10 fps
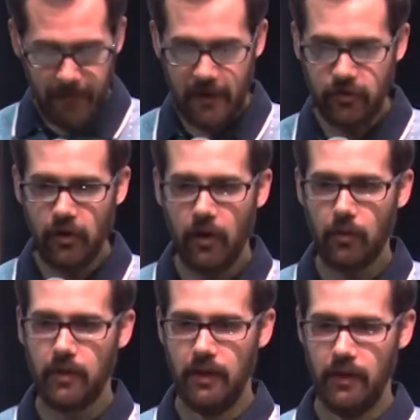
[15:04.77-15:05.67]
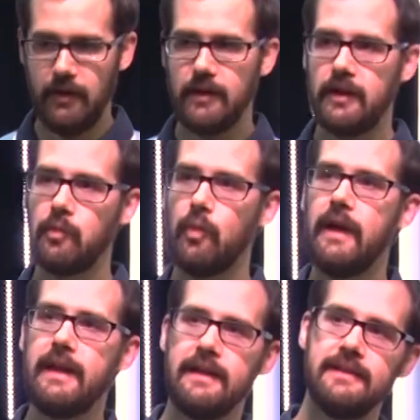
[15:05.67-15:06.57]
And you know, in
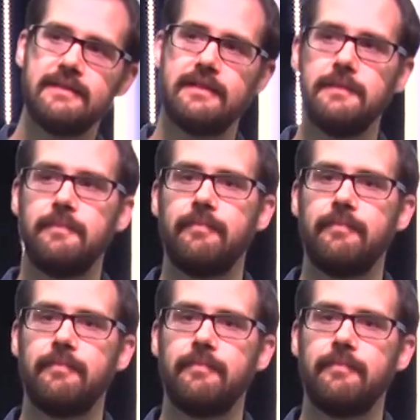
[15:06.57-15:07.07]
ways,